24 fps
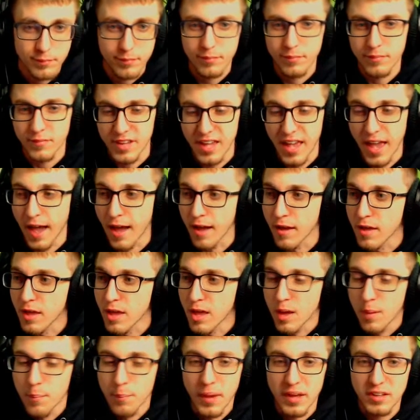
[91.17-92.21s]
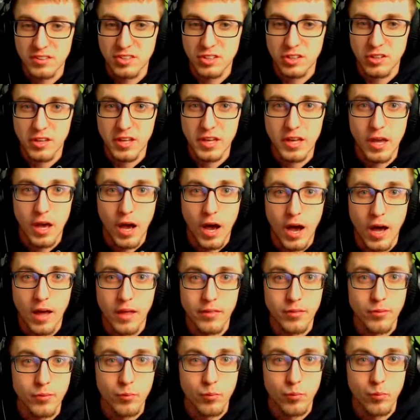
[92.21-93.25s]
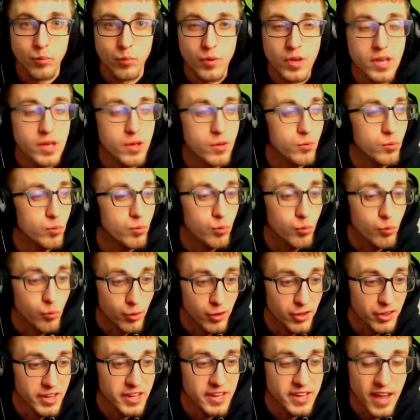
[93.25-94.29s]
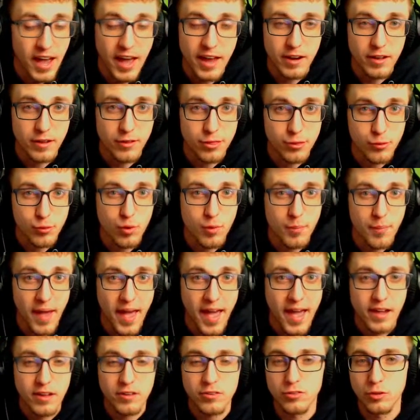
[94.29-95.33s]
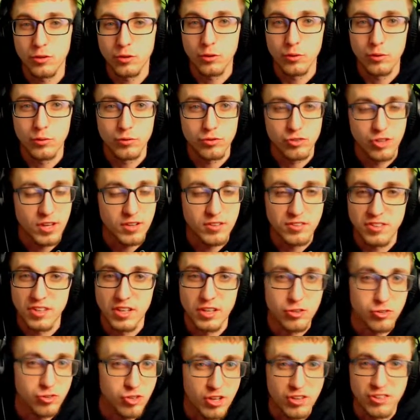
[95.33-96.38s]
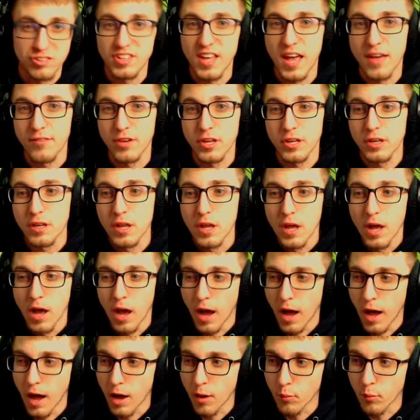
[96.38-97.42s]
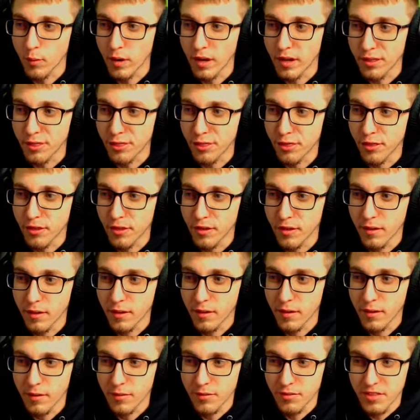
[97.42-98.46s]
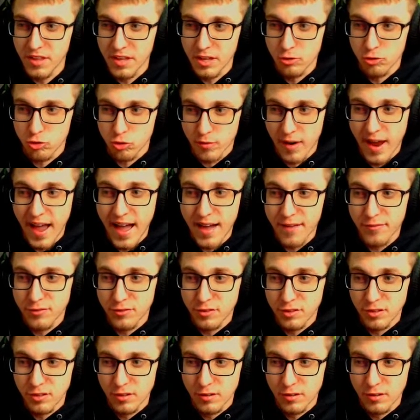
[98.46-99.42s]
yeah, basically, we really kind of threw it back to Gen 6, Gen 7 with the draft